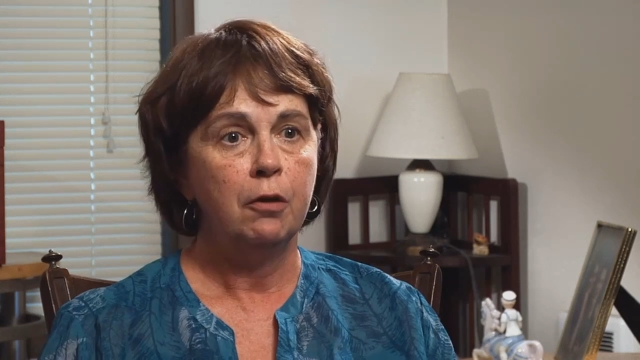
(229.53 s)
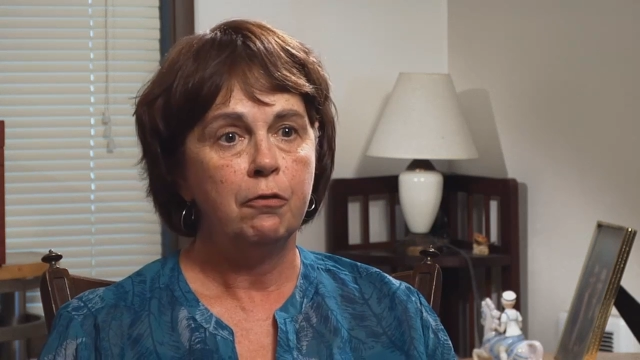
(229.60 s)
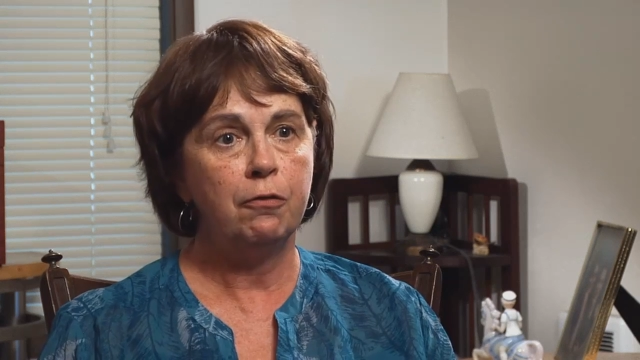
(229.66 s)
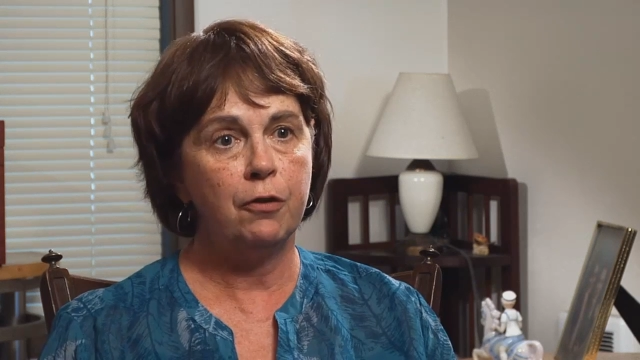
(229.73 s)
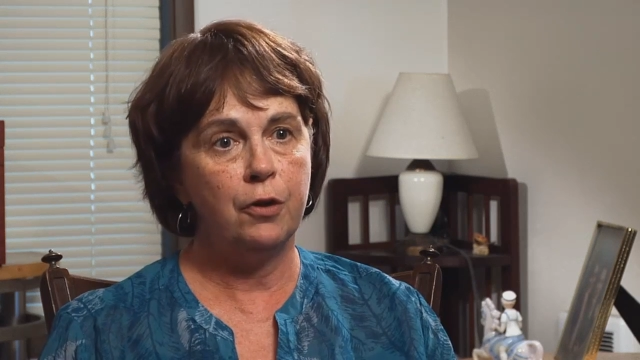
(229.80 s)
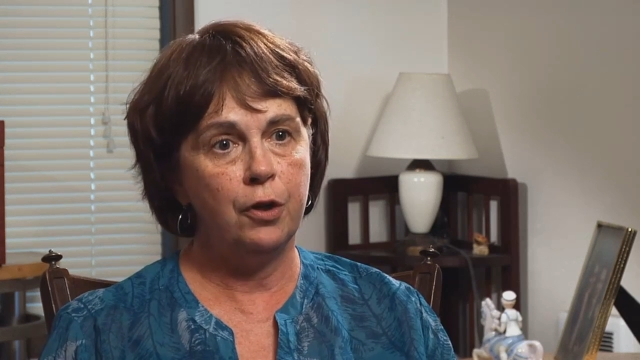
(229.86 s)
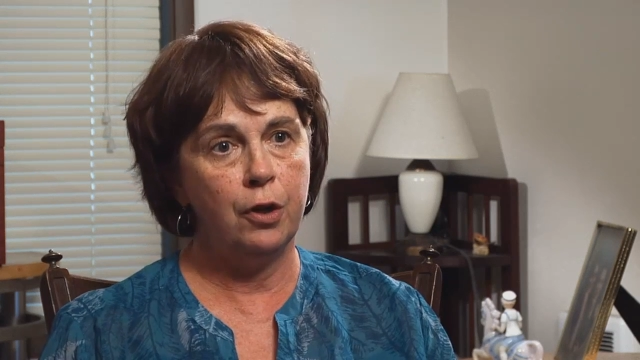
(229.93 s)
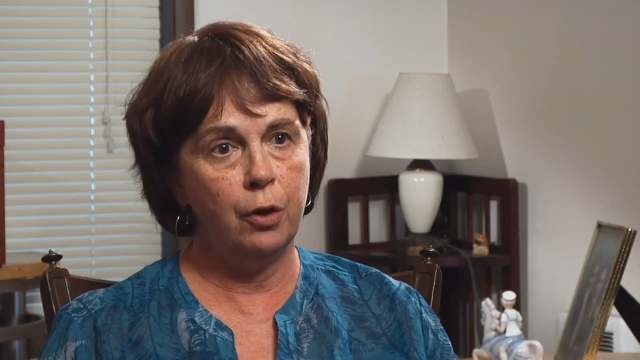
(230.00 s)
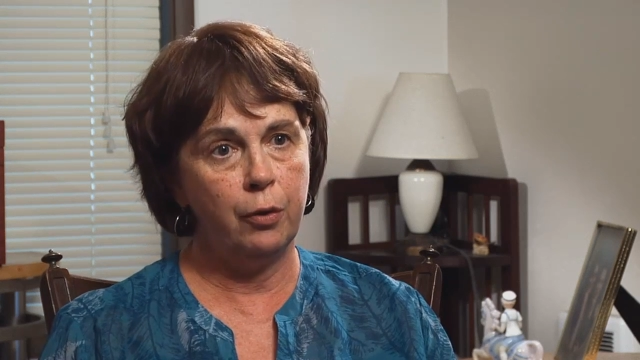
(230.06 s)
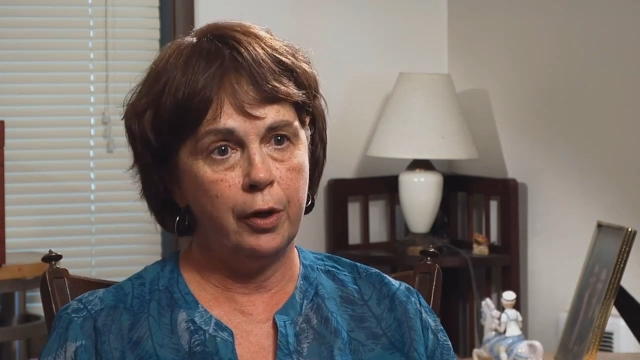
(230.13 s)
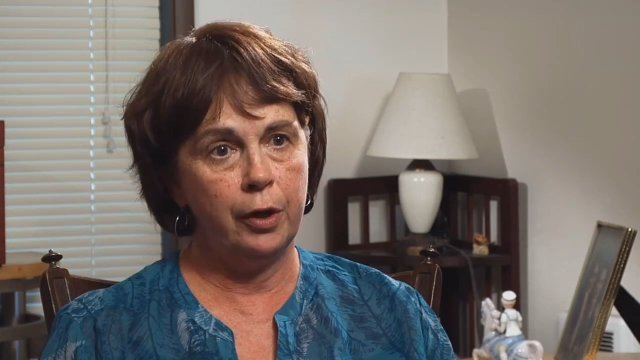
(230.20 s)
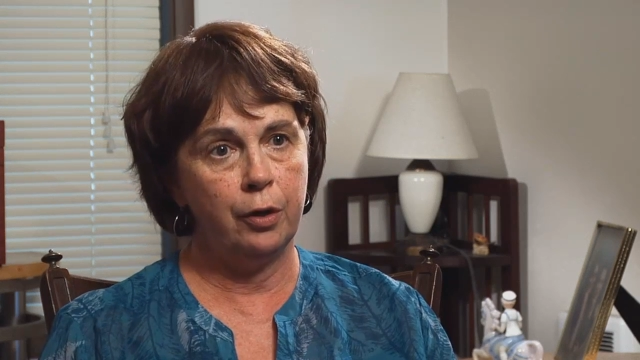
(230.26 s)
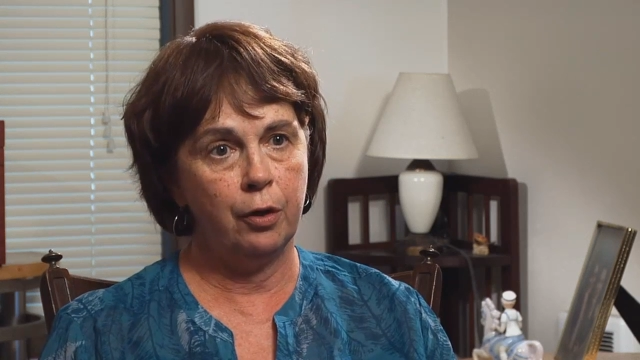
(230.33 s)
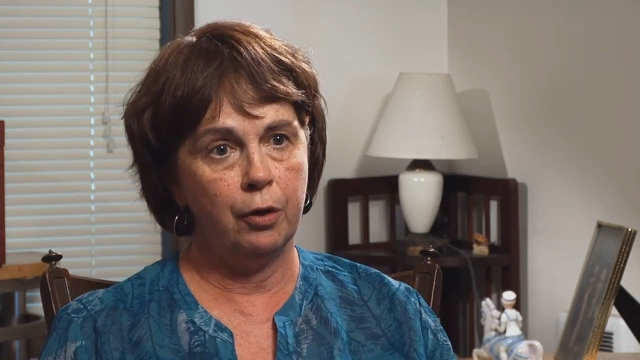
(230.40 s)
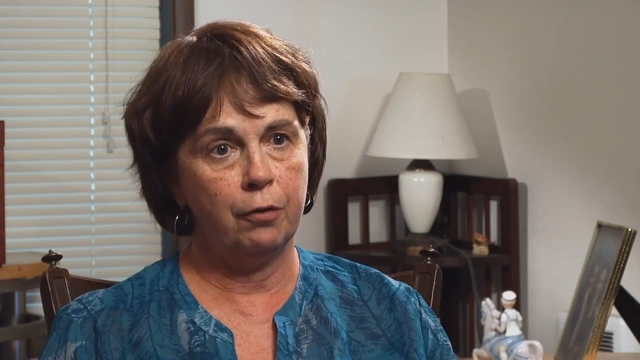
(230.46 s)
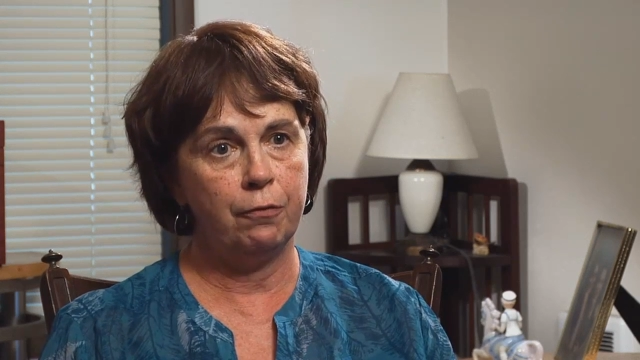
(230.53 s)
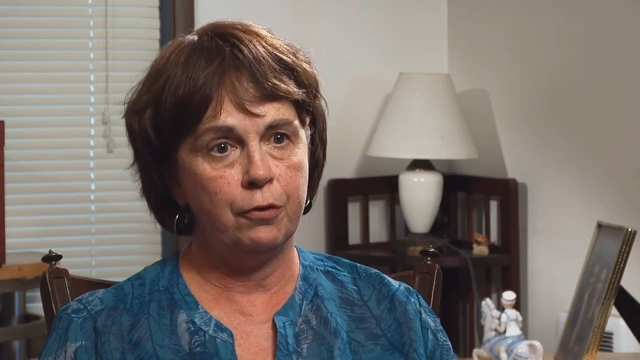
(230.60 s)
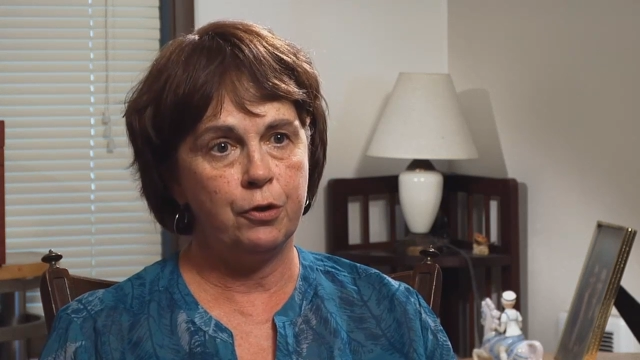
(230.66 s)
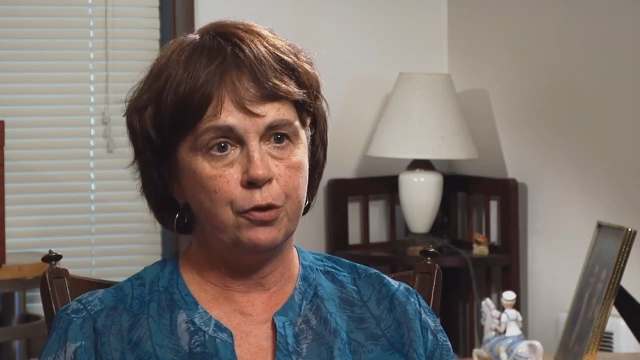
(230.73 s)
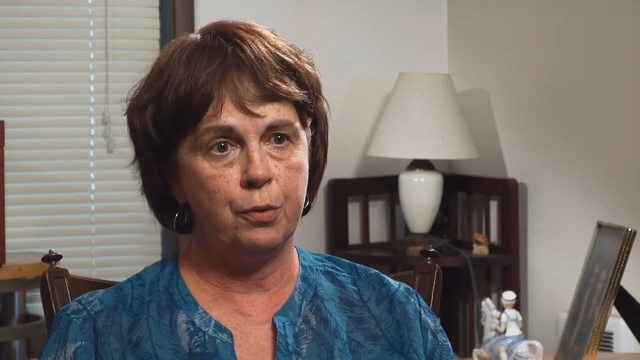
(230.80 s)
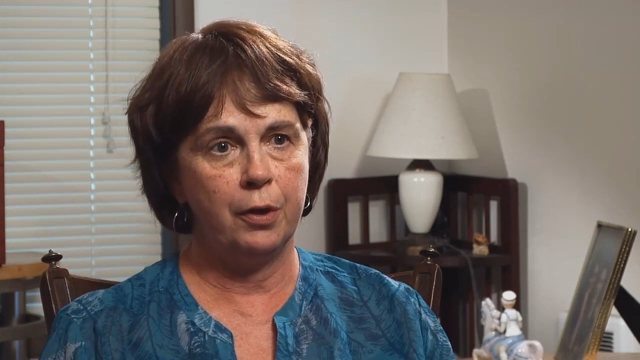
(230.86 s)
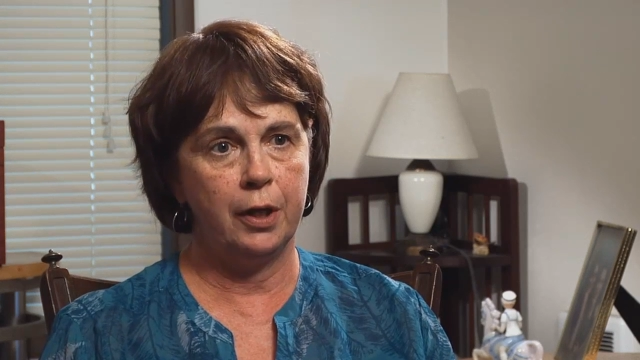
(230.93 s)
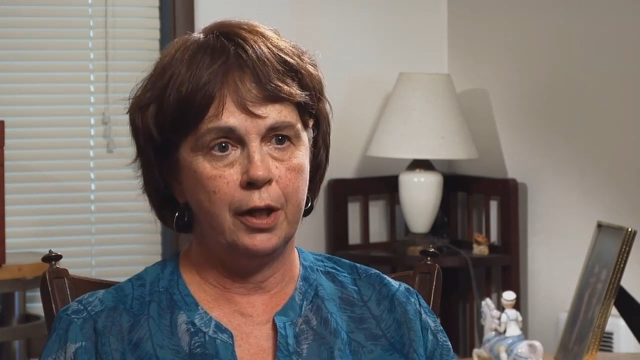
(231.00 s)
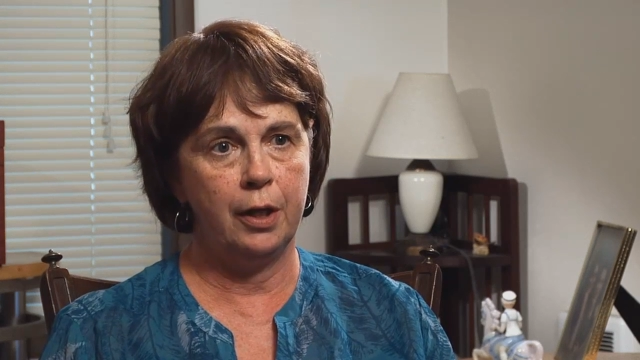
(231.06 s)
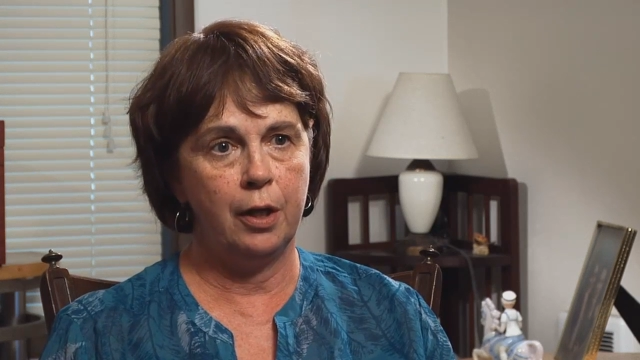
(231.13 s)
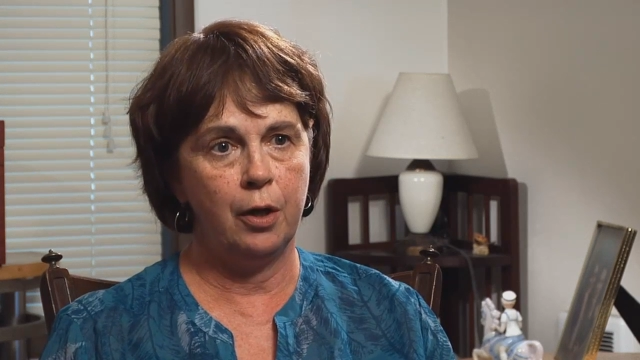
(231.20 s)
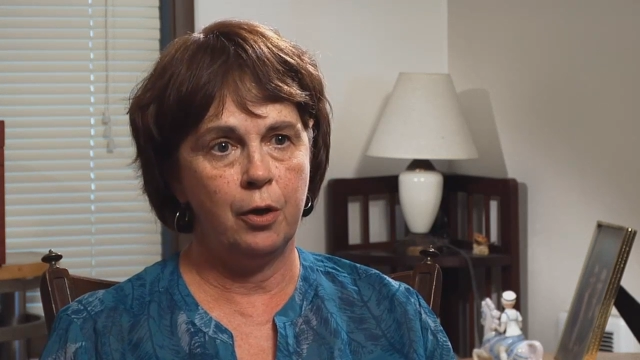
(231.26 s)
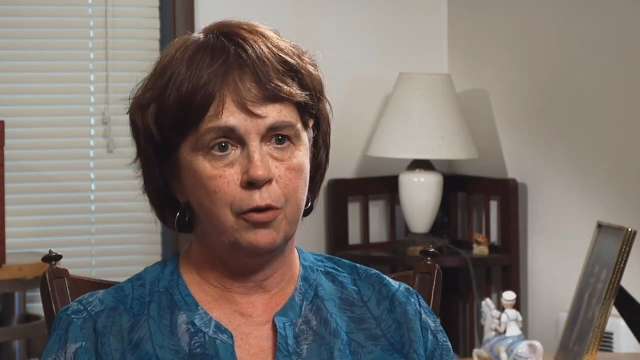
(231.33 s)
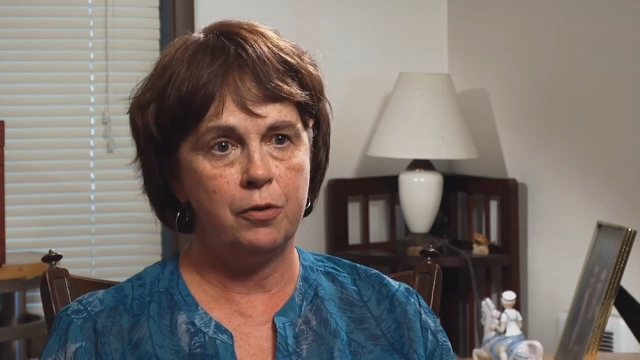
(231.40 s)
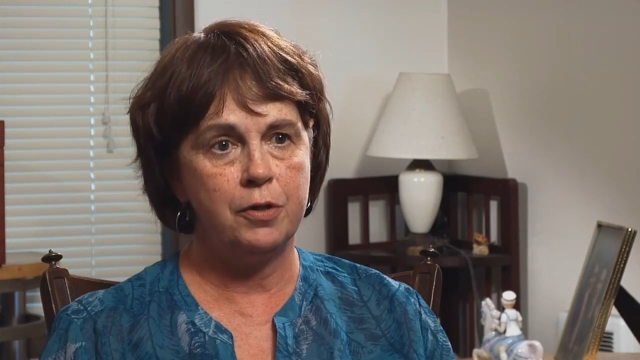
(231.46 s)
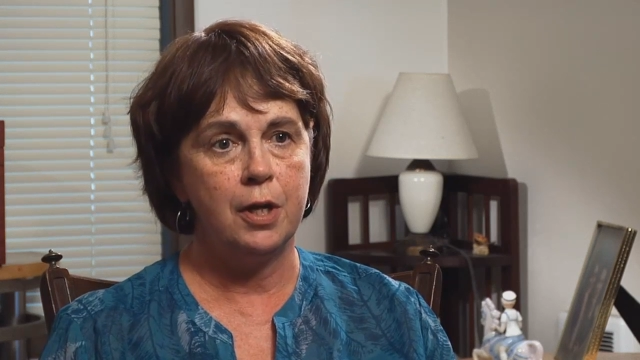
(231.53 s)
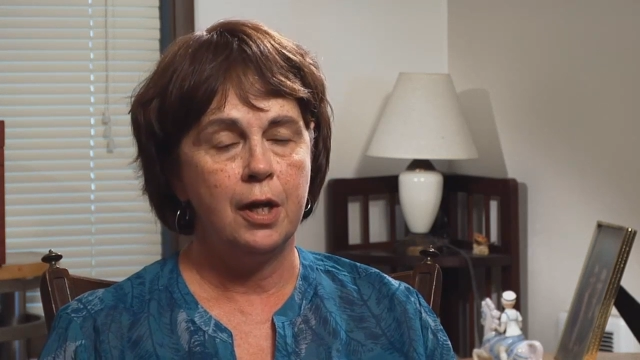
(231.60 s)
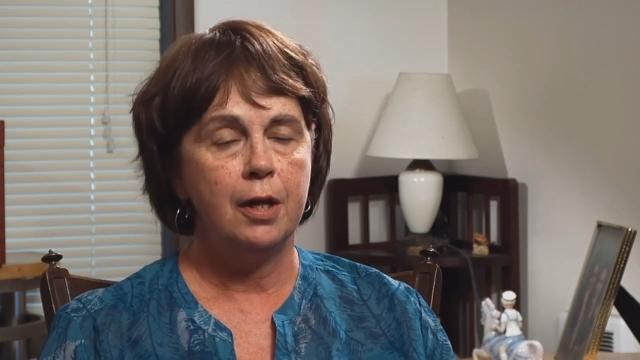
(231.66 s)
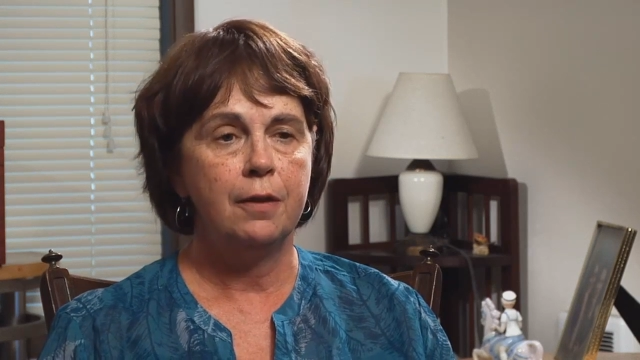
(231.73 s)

for knowing her for 20 years,